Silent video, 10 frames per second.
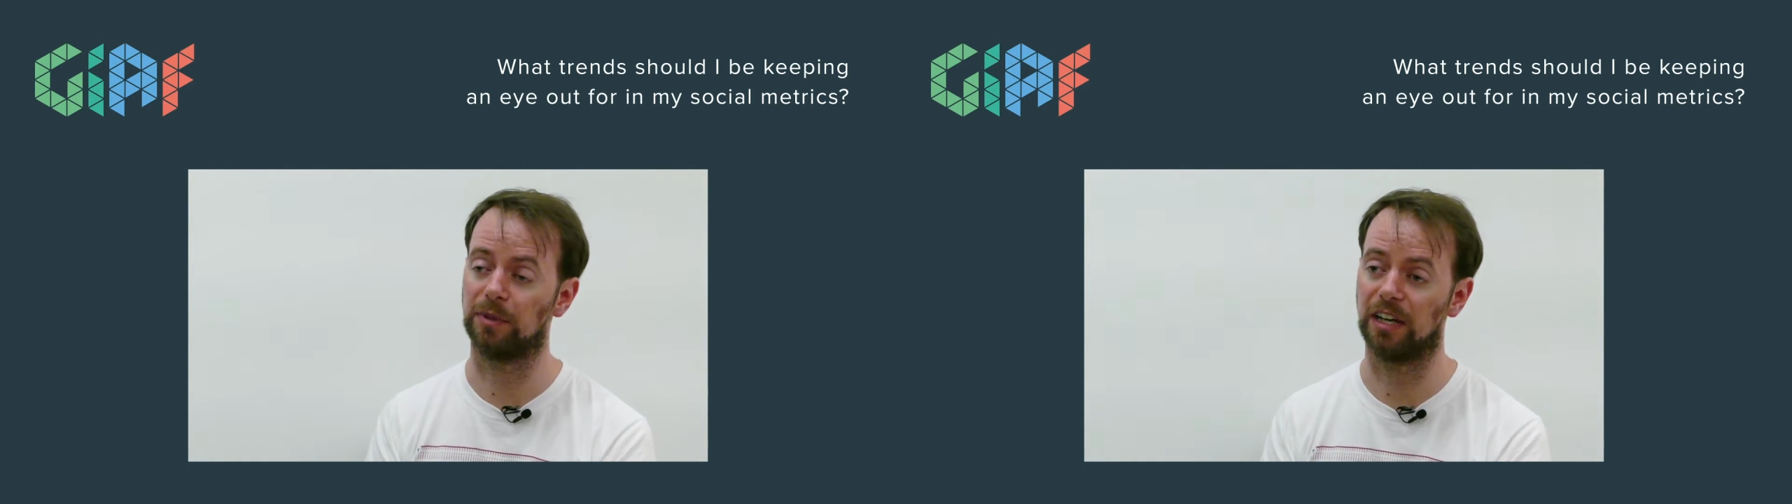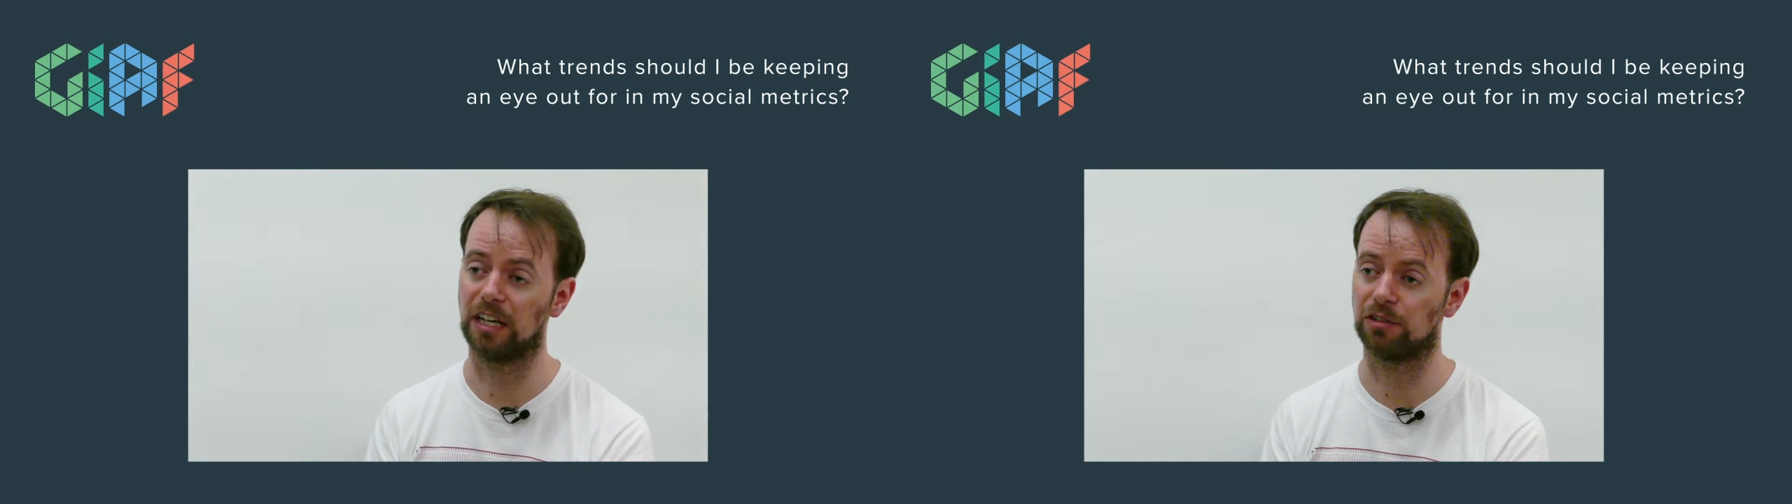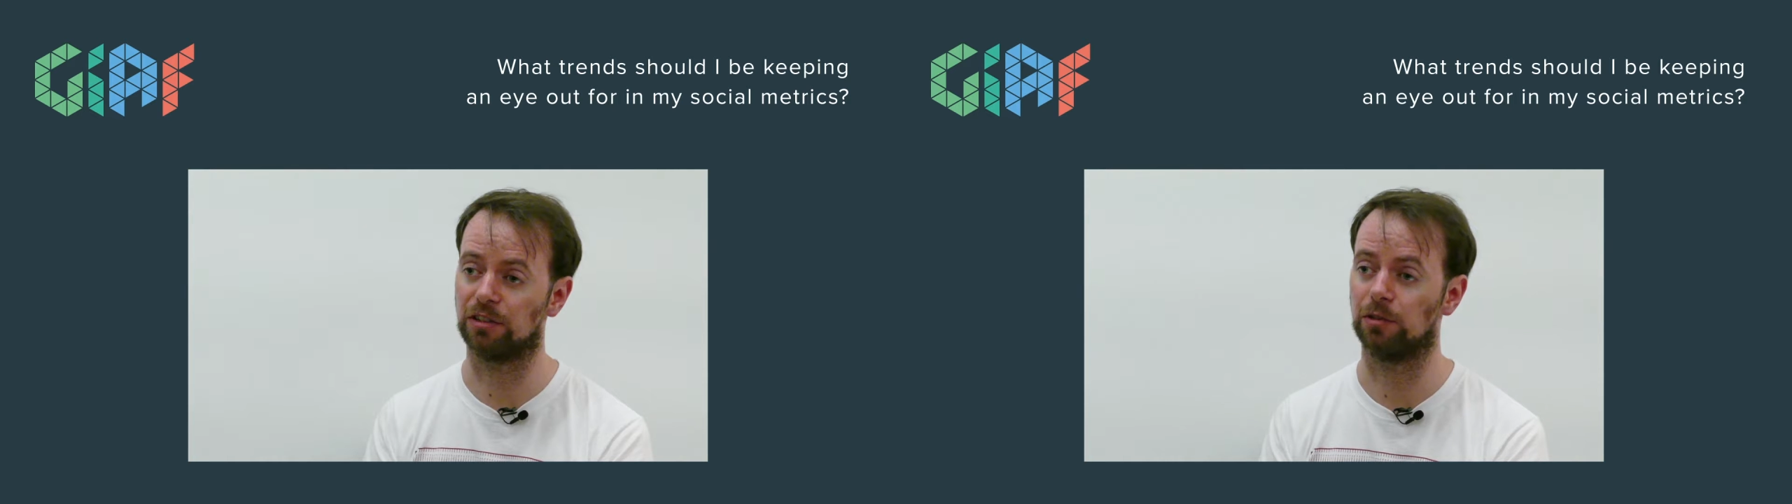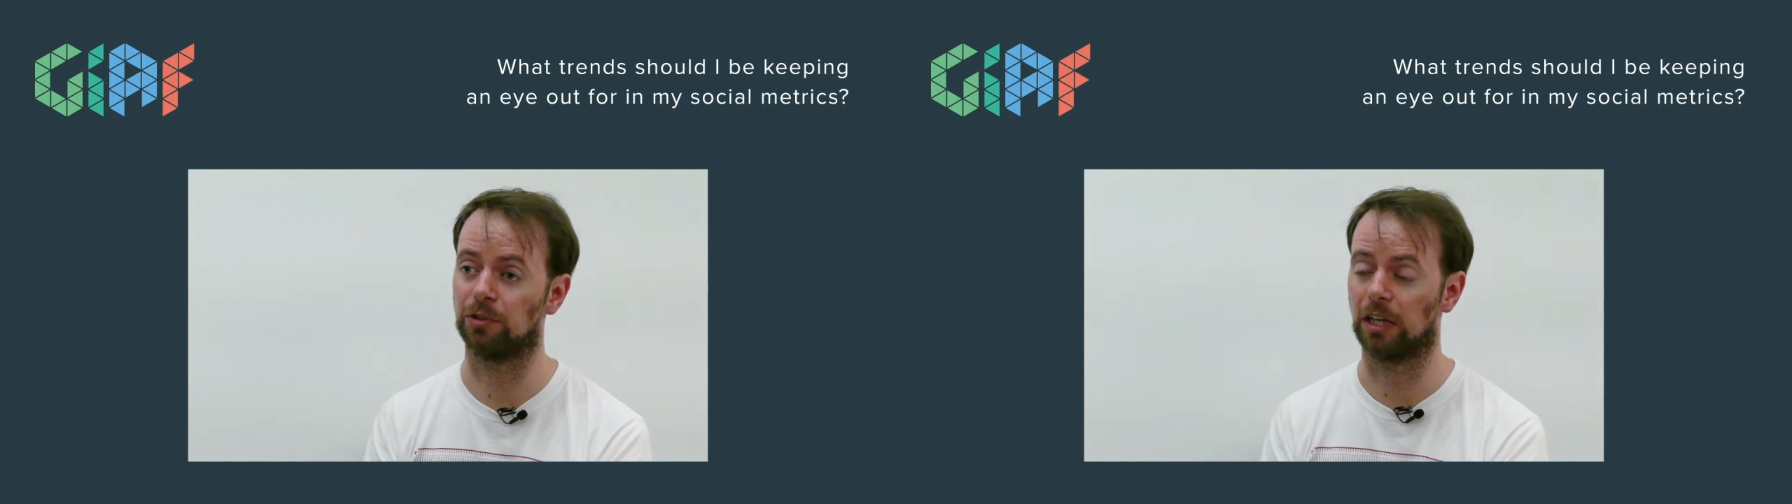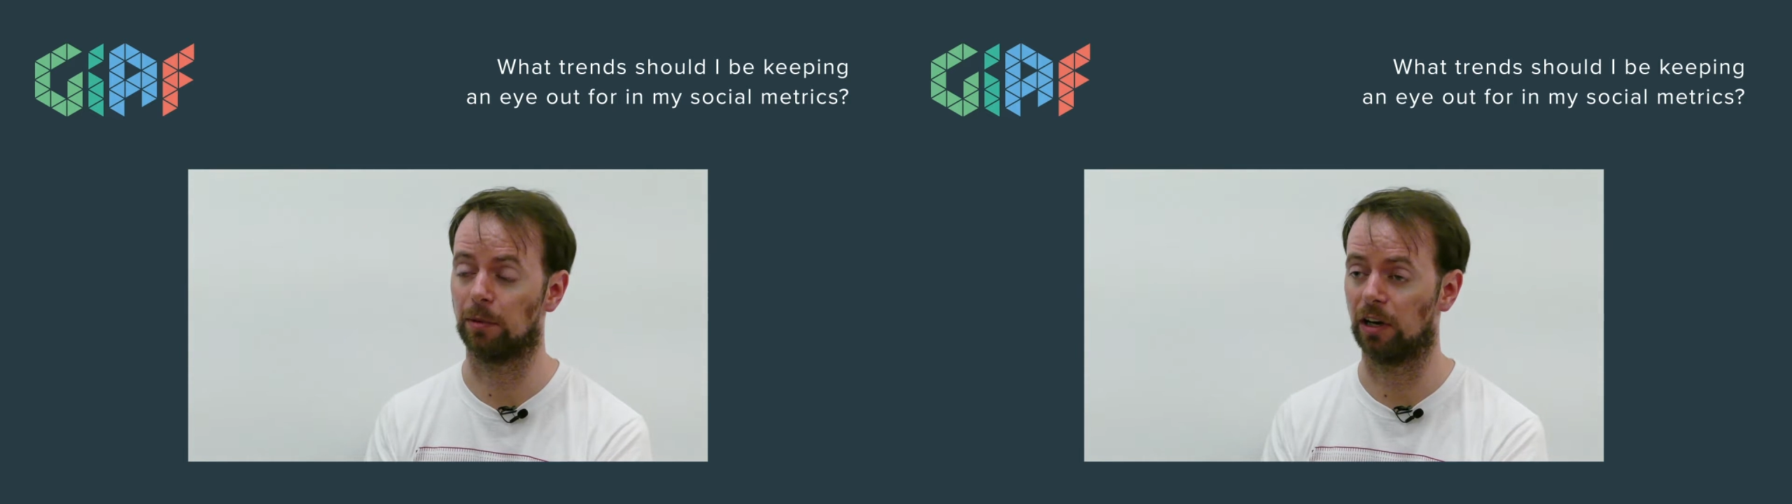dangerous and you want
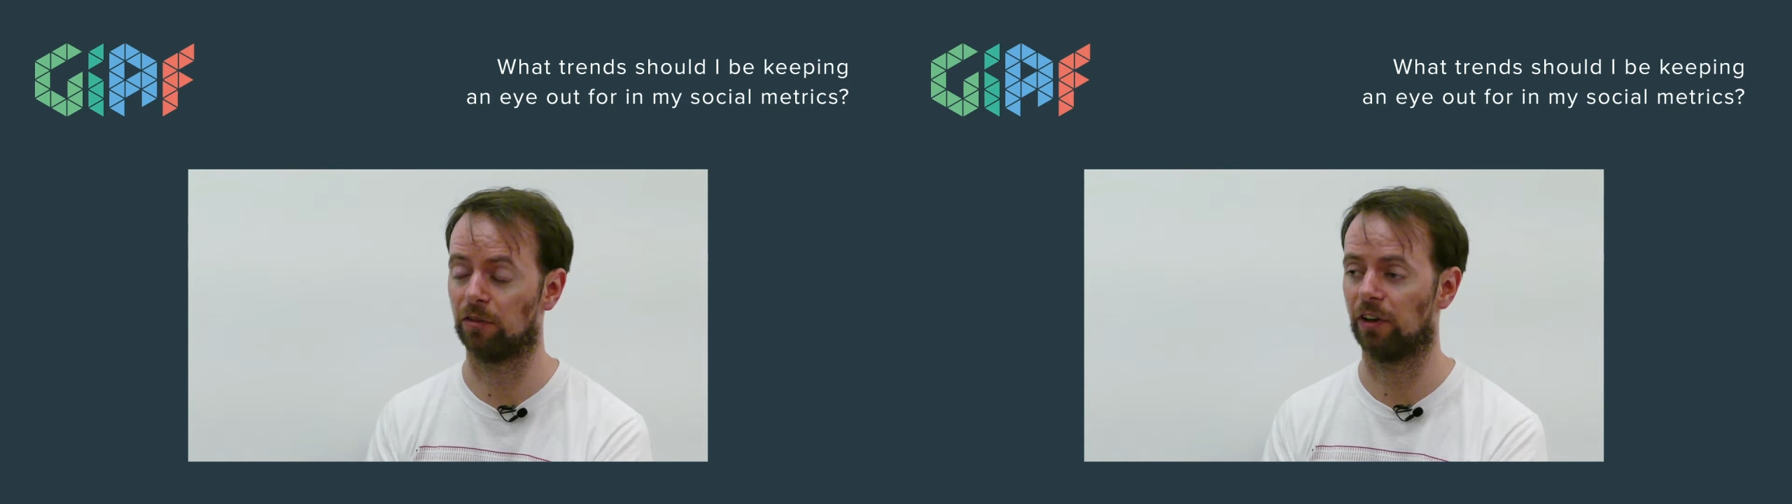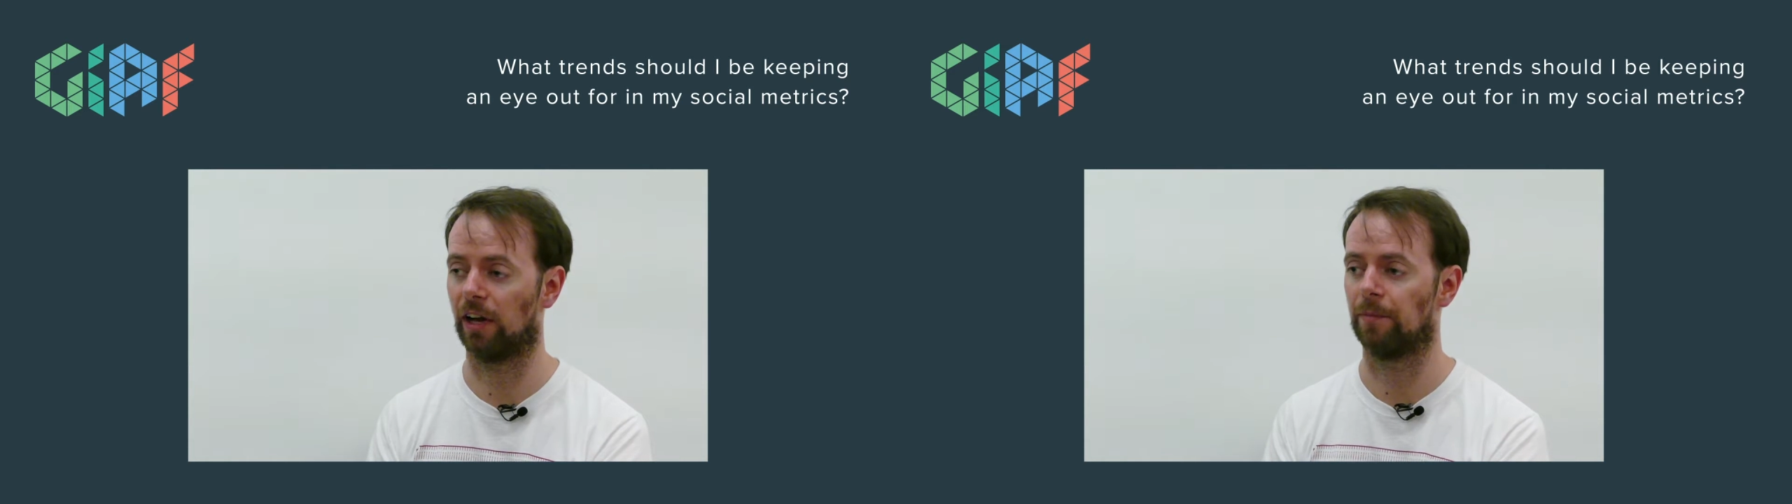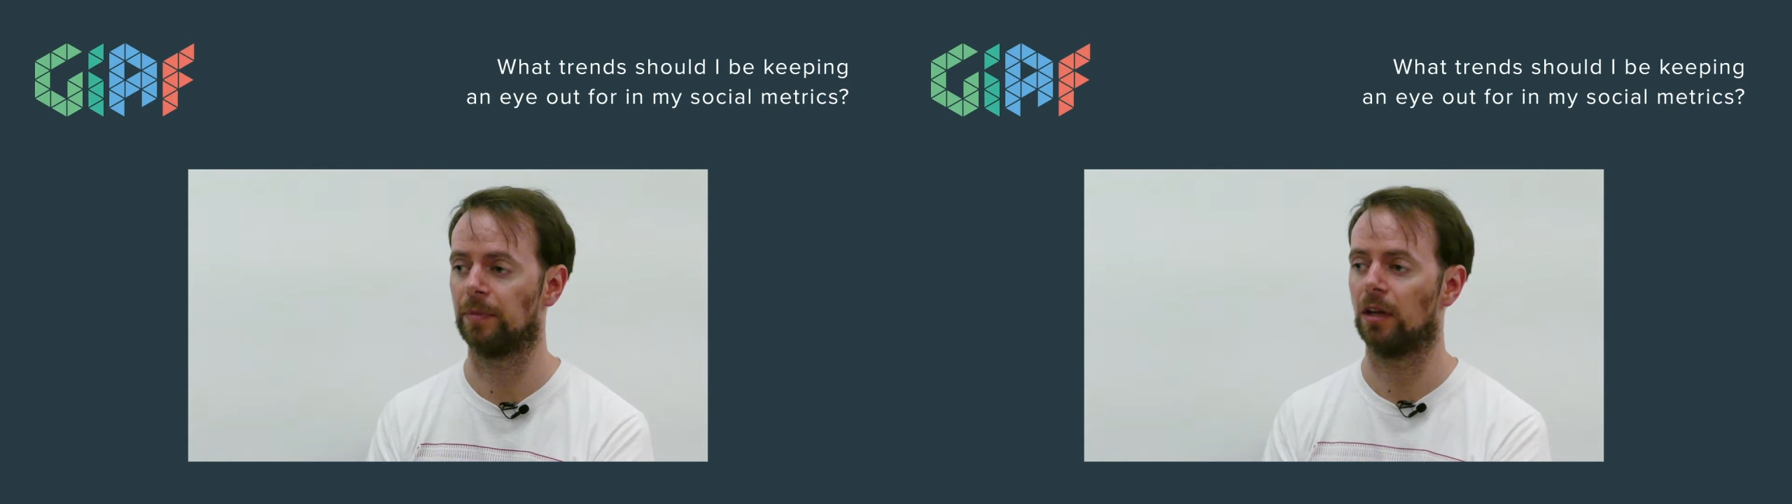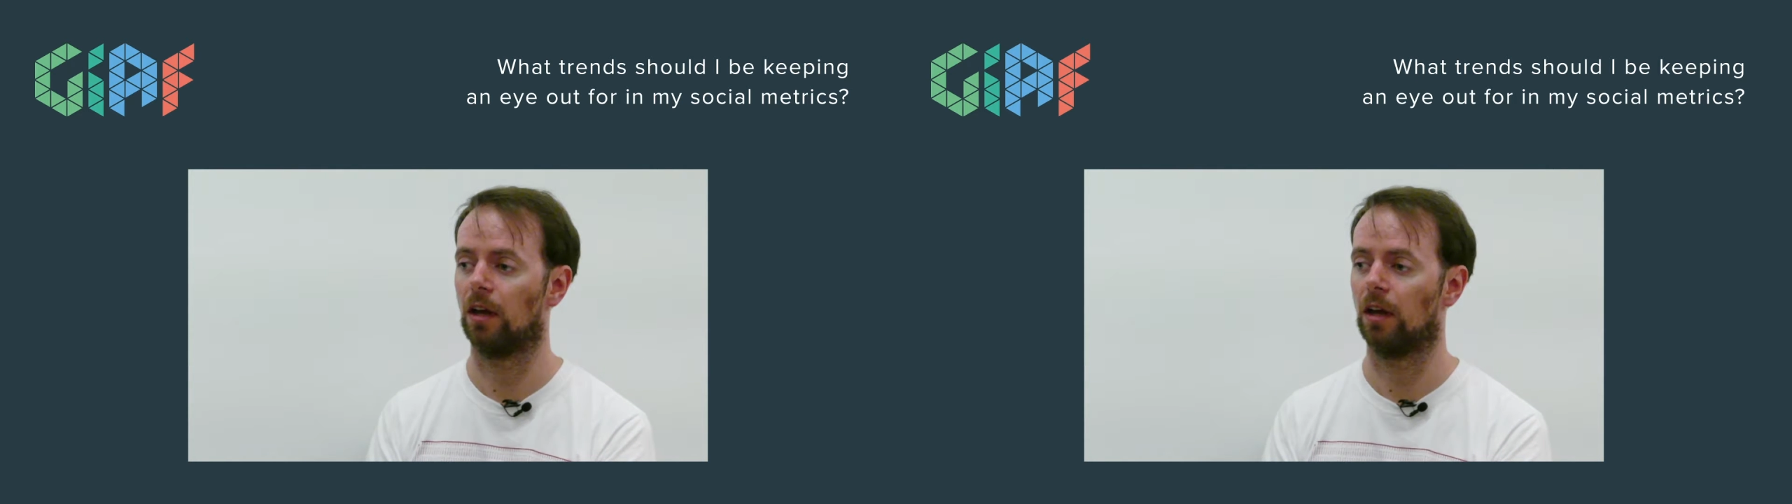to keep an eye out for that.